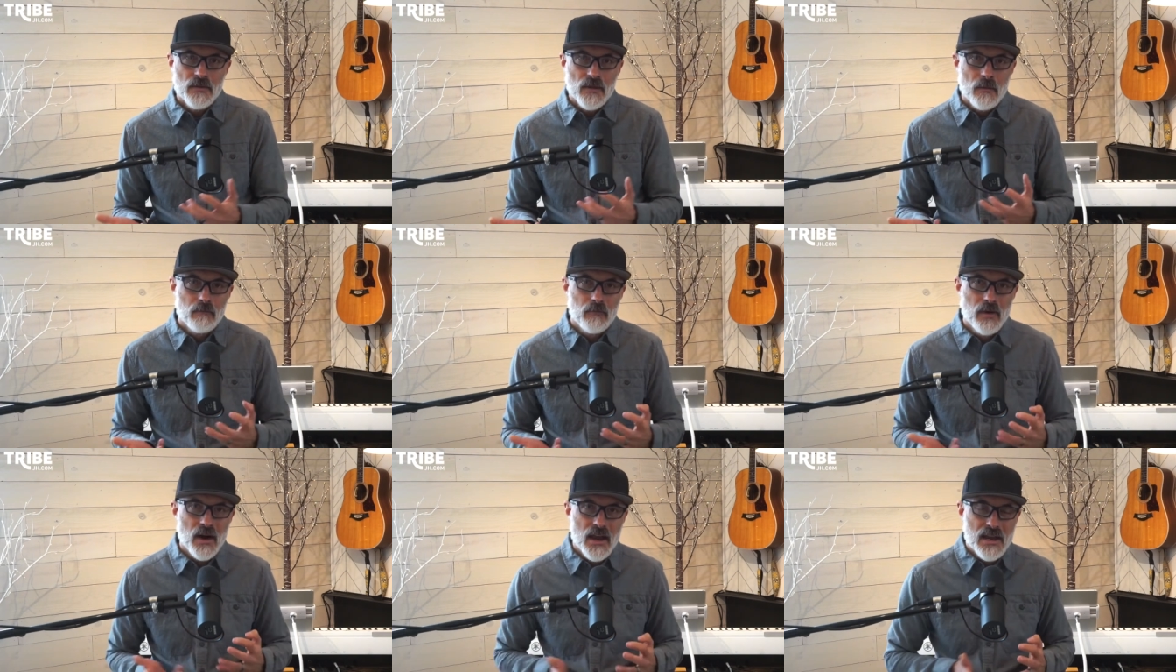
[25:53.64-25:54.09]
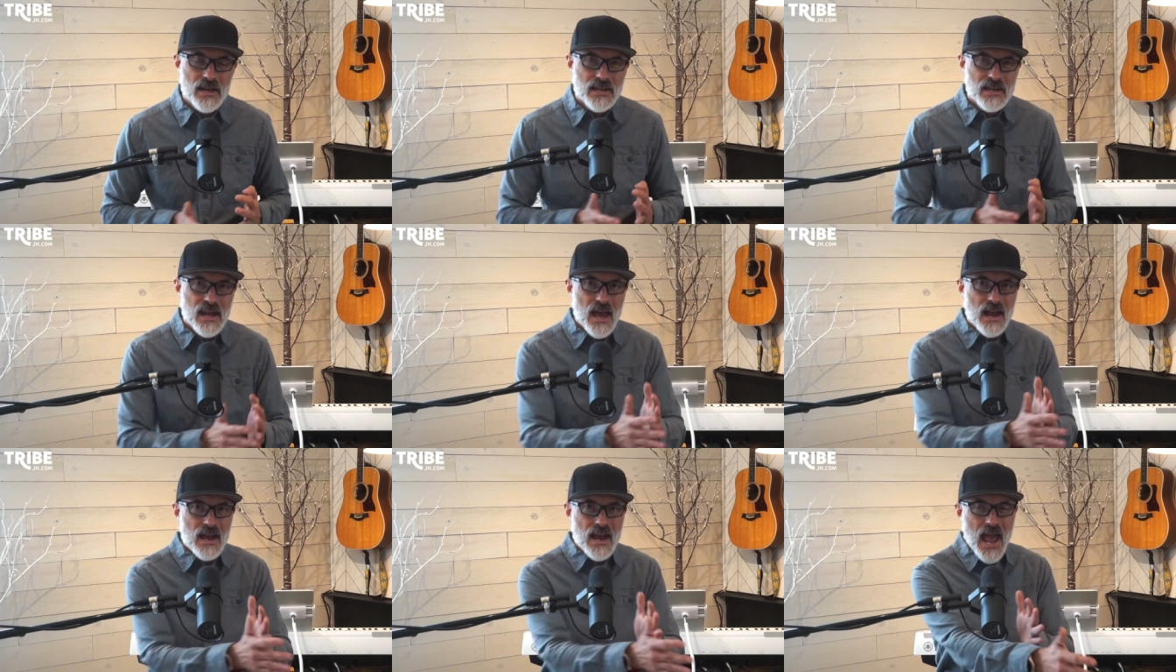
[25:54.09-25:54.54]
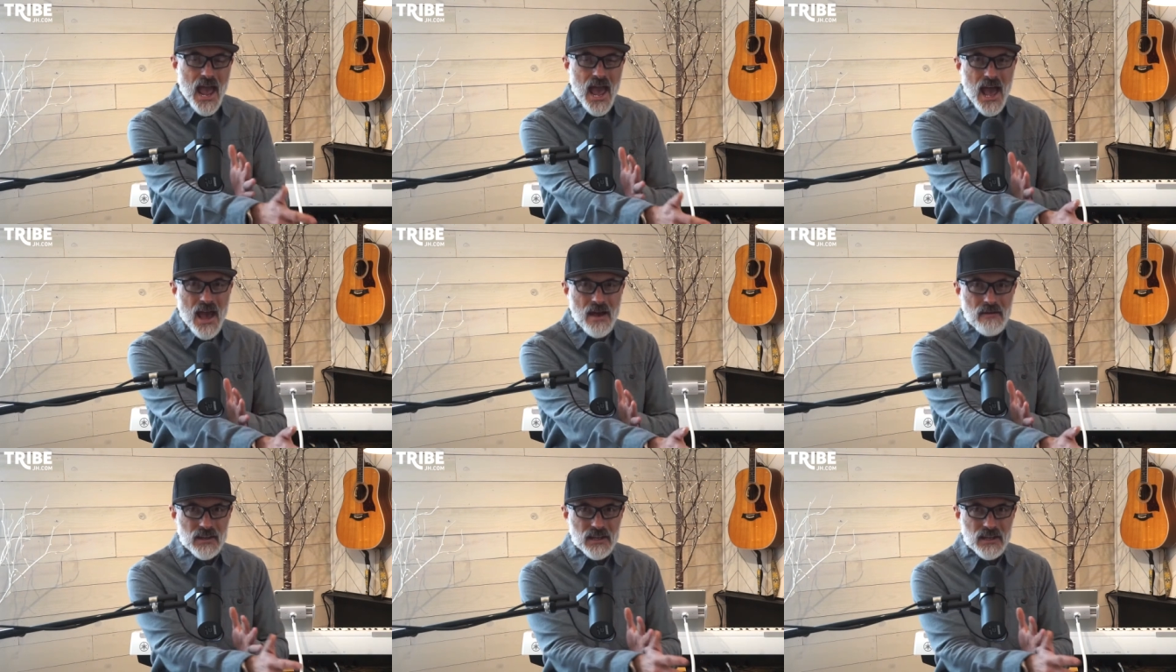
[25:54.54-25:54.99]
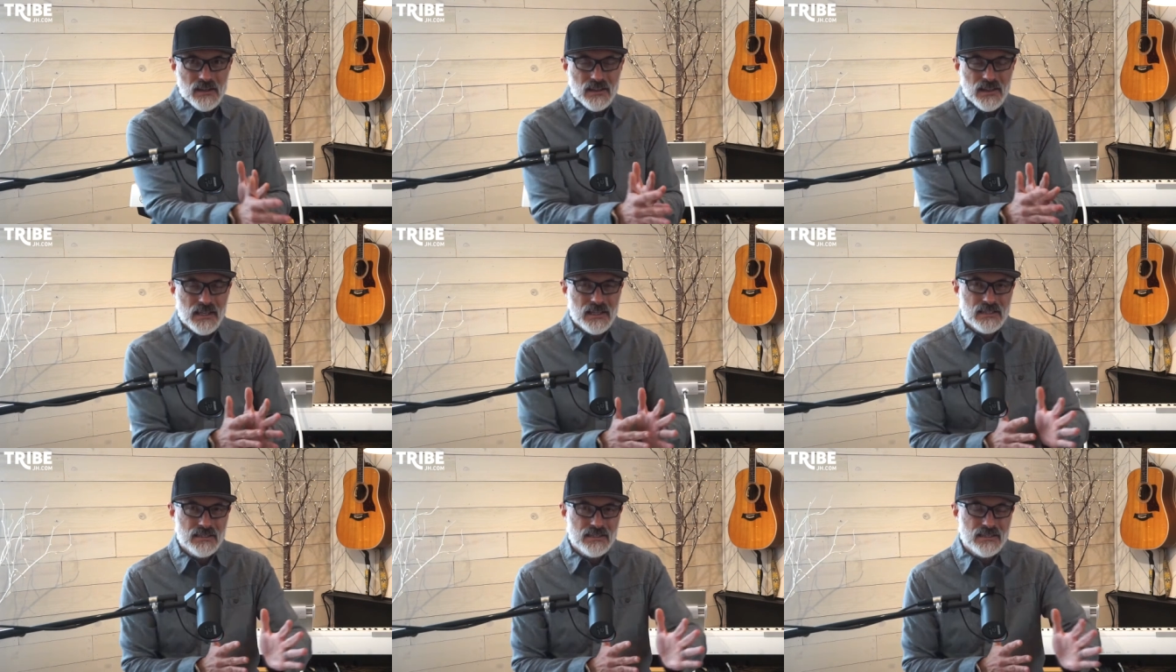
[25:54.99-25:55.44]
but yet having
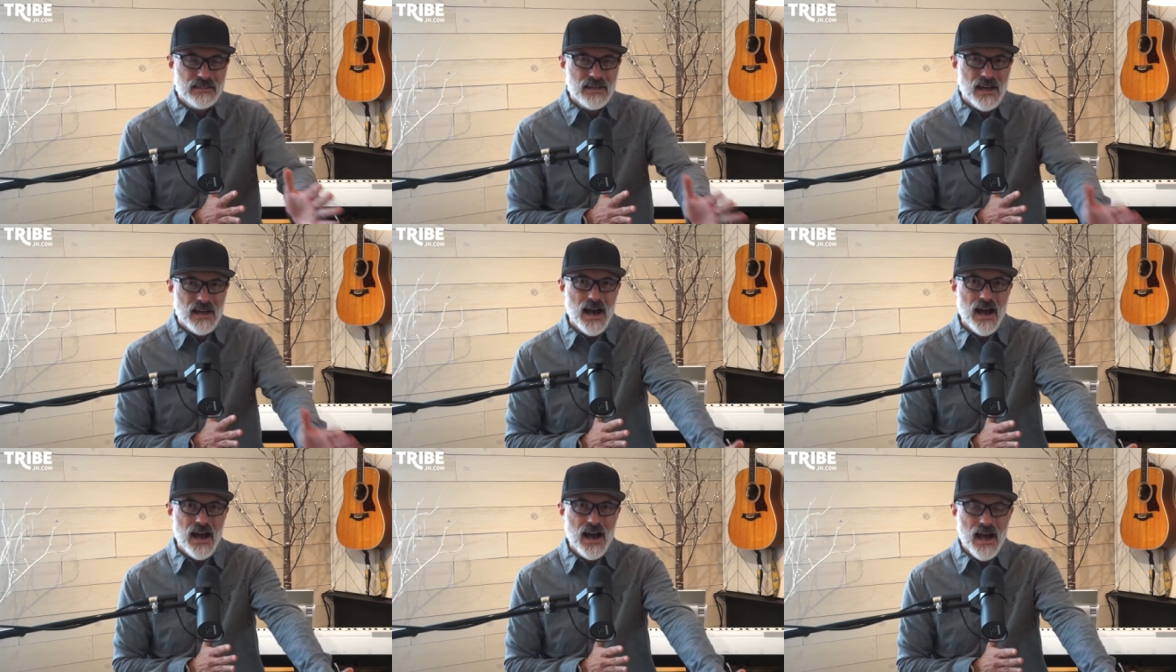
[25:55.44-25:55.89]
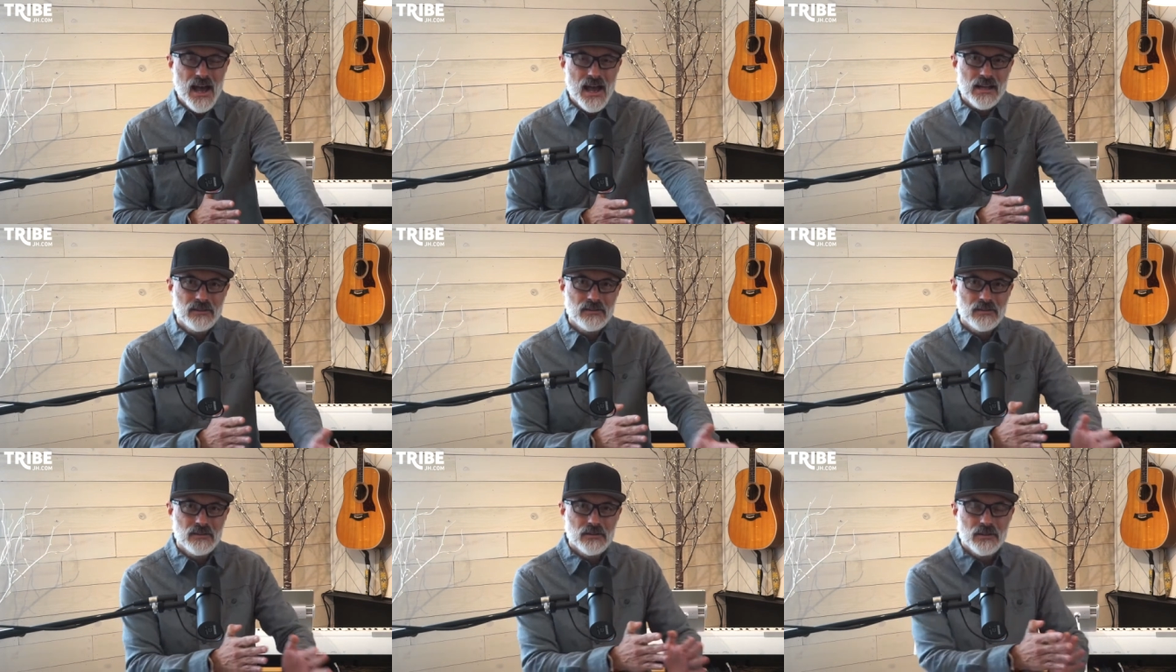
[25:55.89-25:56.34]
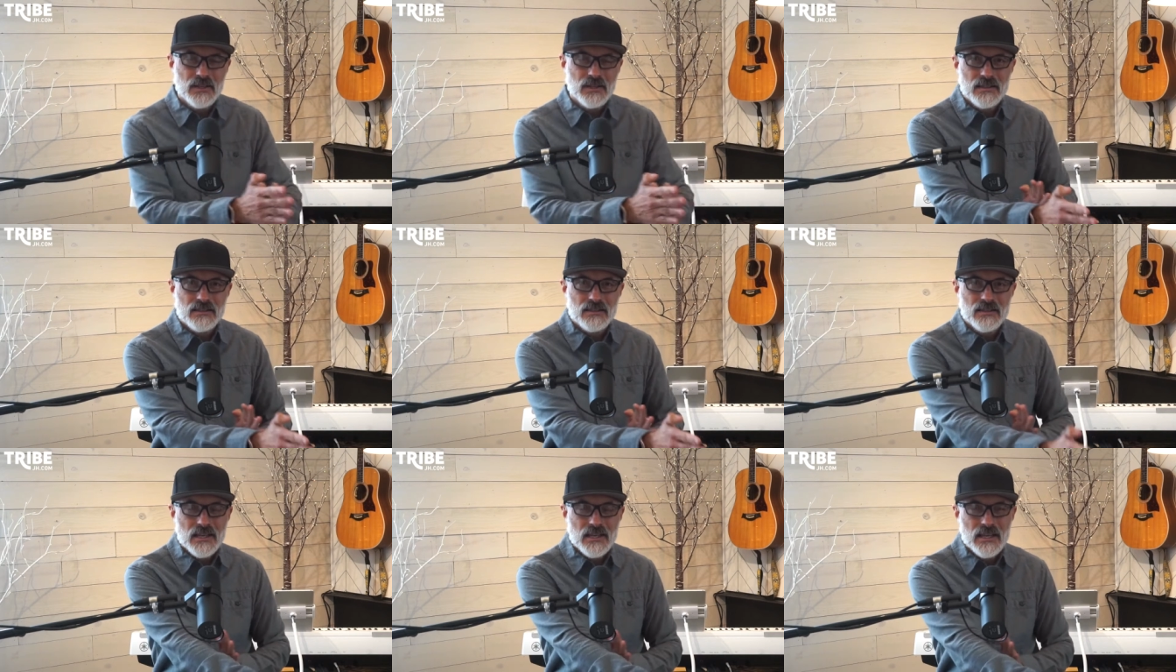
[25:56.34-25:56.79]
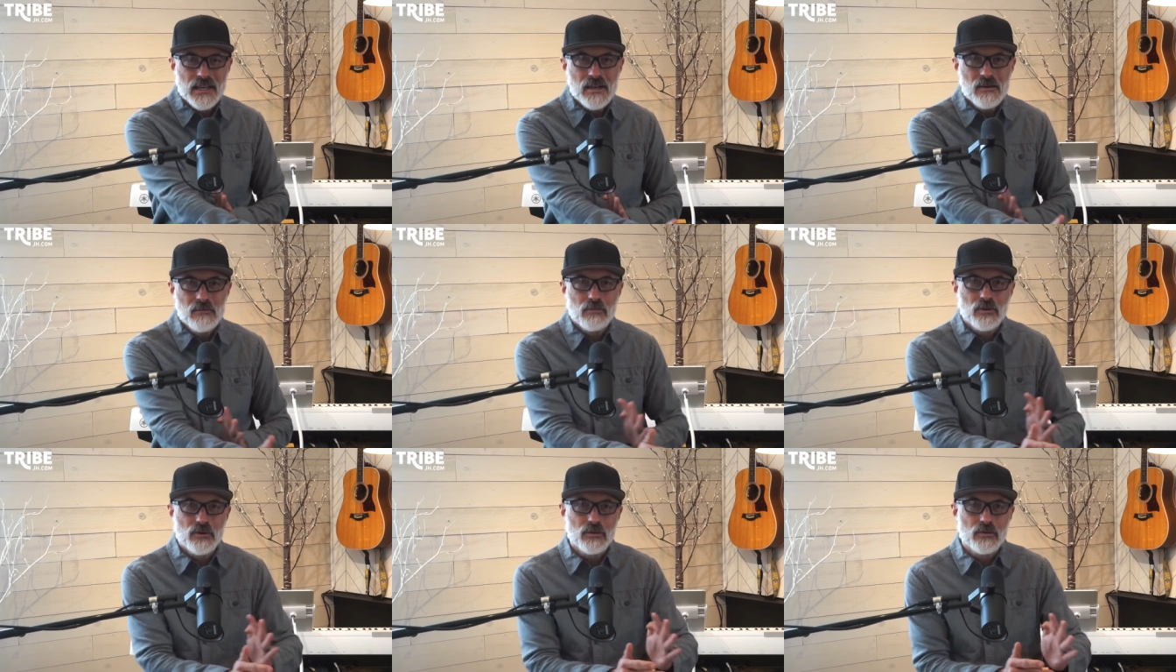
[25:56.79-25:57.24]
this tie to his
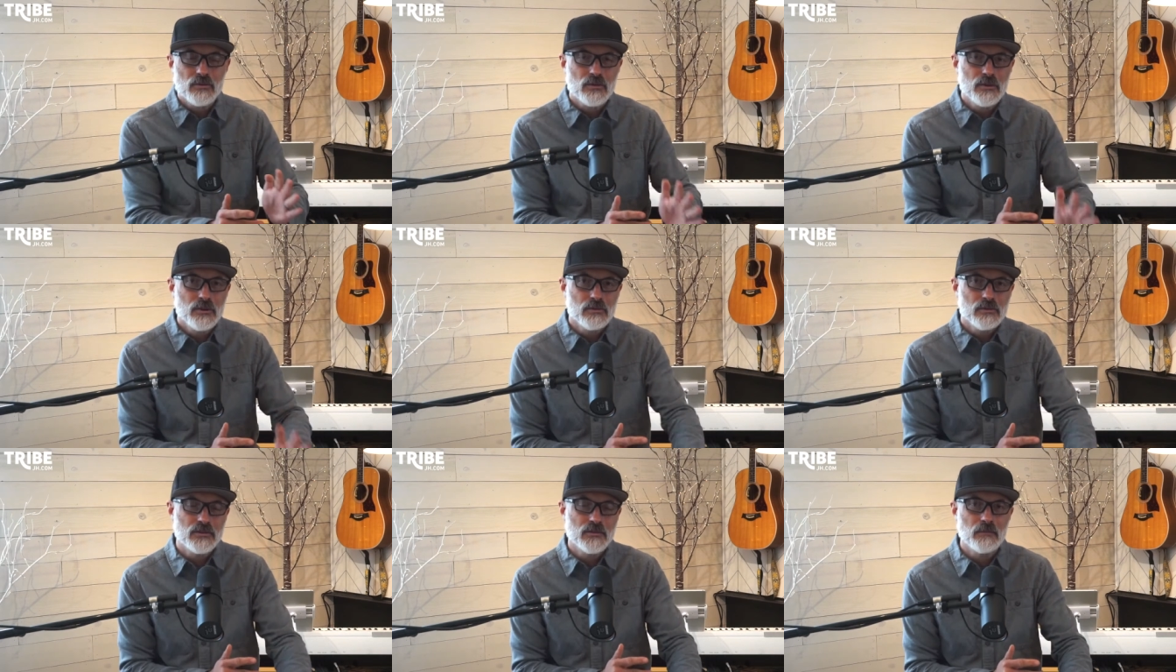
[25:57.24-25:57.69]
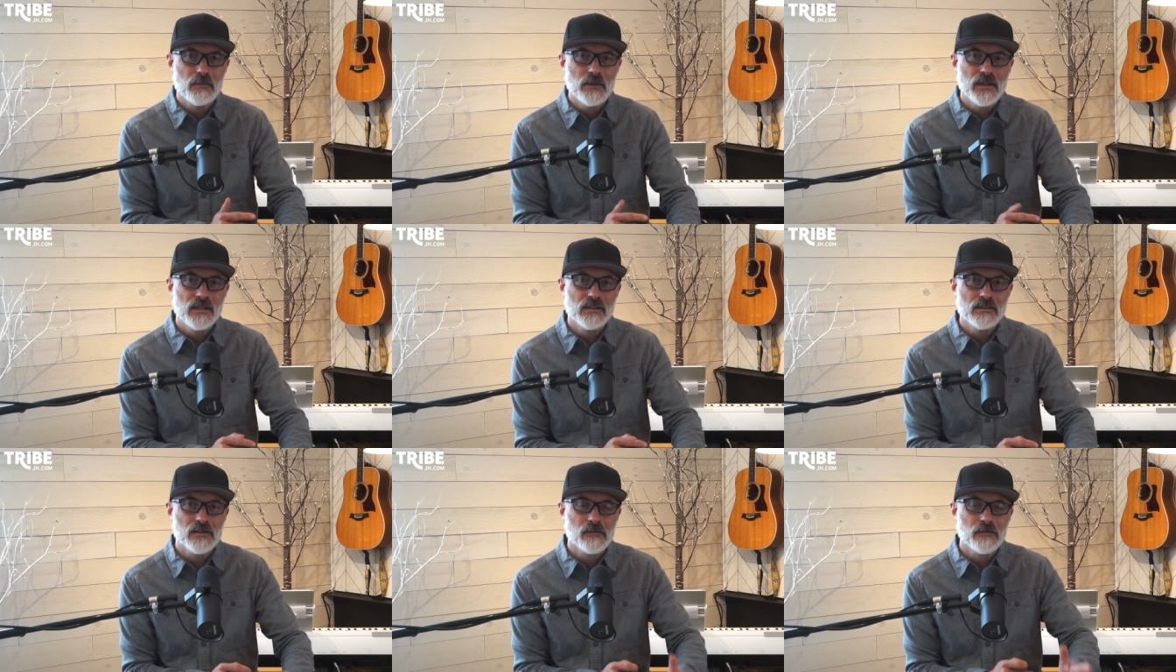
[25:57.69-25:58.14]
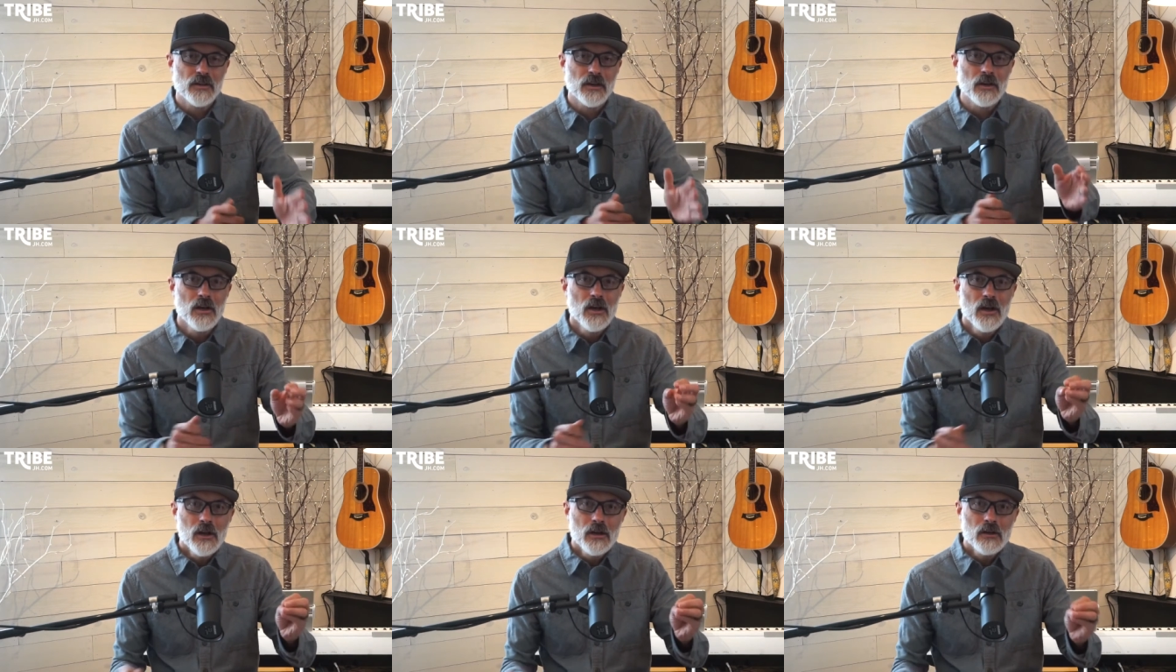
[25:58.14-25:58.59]
Hebrew roots because of the